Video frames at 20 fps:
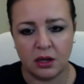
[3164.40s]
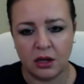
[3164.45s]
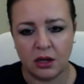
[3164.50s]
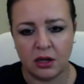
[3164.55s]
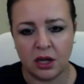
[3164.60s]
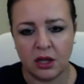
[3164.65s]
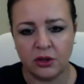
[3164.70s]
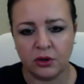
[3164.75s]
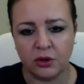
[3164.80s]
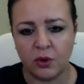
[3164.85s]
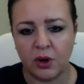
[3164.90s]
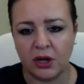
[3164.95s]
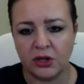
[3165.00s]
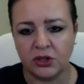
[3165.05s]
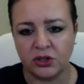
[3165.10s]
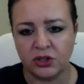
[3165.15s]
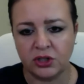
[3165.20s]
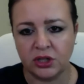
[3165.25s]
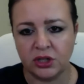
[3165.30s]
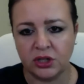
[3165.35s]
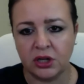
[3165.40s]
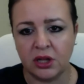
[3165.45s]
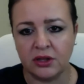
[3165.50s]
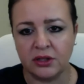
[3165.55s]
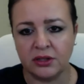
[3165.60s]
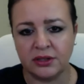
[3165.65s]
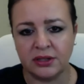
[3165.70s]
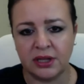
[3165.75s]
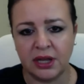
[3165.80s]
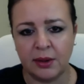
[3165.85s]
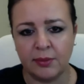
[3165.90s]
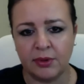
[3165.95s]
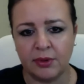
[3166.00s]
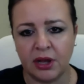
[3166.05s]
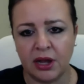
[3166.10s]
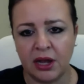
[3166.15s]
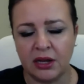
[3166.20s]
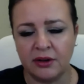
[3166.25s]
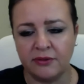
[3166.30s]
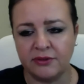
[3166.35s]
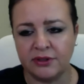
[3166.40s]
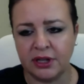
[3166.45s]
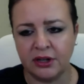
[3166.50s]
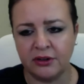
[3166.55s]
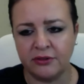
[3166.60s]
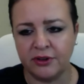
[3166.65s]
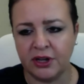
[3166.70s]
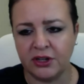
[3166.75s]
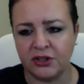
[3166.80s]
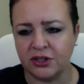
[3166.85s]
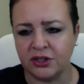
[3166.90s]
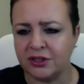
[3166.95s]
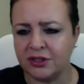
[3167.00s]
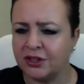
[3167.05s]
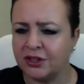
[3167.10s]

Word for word: Another question on the same line of denervation is